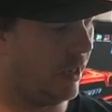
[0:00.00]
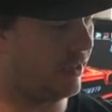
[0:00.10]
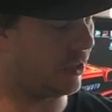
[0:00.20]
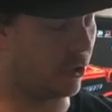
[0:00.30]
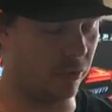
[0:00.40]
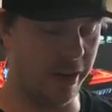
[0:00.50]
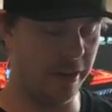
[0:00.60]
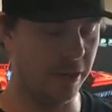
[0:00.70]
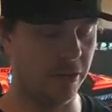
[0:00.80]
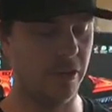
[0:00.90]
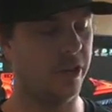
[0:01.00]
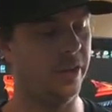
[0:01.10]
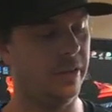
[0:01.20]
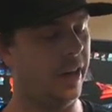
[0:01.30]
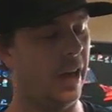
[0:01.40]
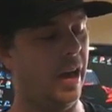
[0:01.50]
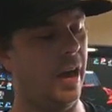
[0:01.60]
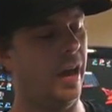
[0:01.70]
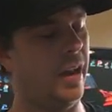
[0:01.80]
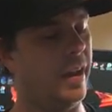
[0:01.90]
It's a great little looking rig.
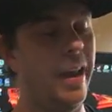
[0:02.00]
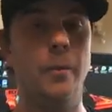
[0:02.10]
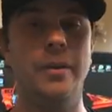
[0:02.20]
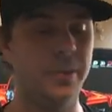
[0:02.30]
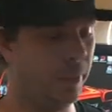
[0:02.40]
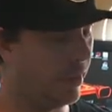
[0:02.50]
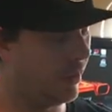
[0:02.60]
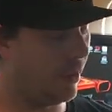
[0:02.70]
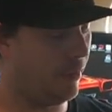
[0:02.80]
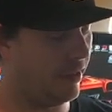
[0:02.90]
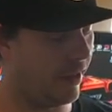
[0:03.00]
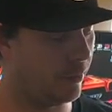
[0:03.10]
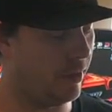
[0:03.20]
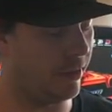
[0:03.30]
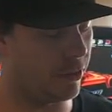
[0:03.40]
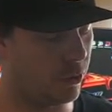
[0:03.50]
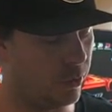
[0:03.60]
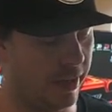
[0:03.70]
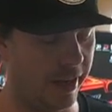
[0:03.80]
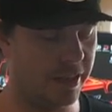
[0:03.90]
I can't wait to wheel it. I mean, that'll be the
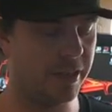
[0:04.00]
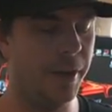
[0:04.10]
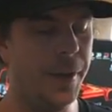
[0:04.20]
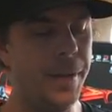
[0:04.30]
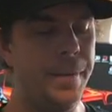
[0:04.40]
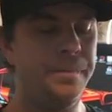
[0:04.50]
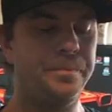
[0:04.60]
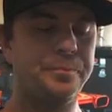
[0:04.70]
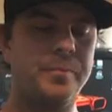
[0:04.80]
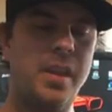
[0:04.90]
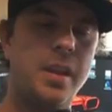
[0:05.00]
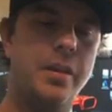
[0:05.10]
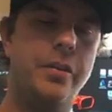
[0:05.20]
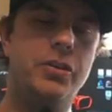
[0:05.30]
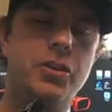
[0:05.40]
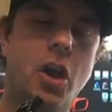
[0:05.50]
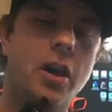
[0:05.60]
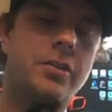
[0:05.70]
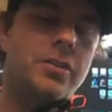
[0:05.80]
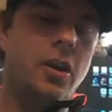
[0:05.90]
true test. The
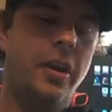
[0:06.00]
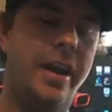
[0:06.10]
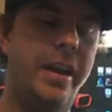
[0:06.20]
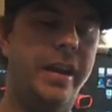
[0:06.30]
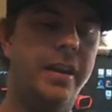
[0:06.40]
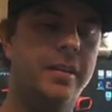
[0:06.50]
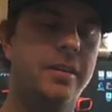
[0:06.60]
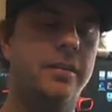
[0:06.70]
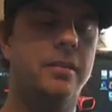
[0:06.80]
shocks are a